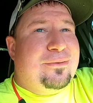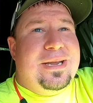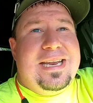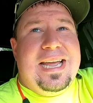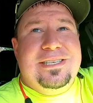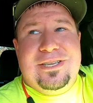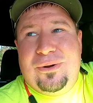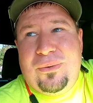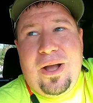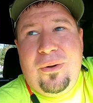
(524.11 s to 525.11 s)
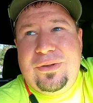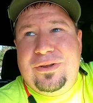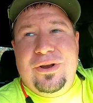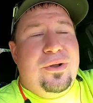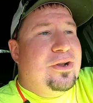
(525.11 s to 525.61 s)
three days in a row,
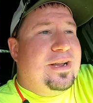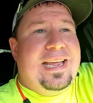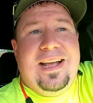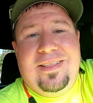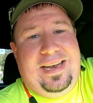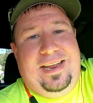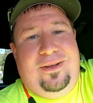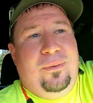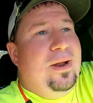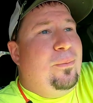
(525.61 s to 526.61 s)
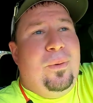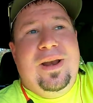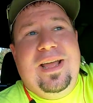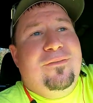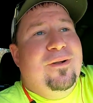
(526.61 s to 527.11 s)
you know, you're killing it,
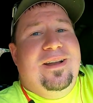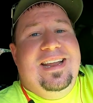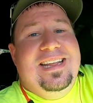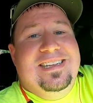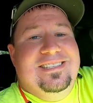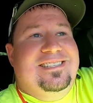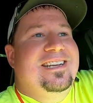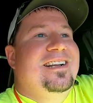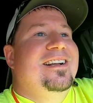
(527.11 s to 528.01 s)
whatever it is.